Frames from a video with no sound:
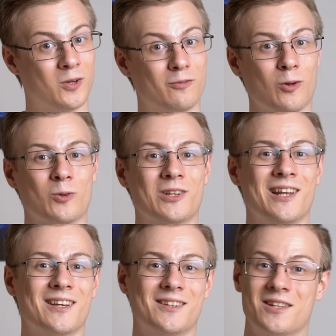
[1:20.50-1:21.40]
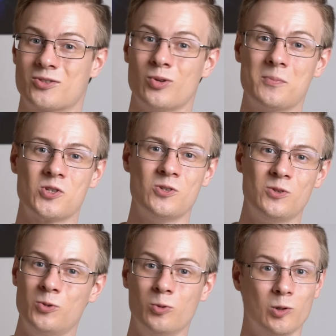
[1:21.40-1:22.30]
can follow the link in the description
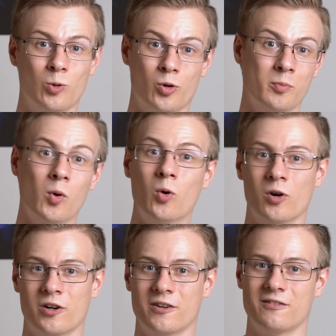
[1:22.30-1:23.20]
to learn more.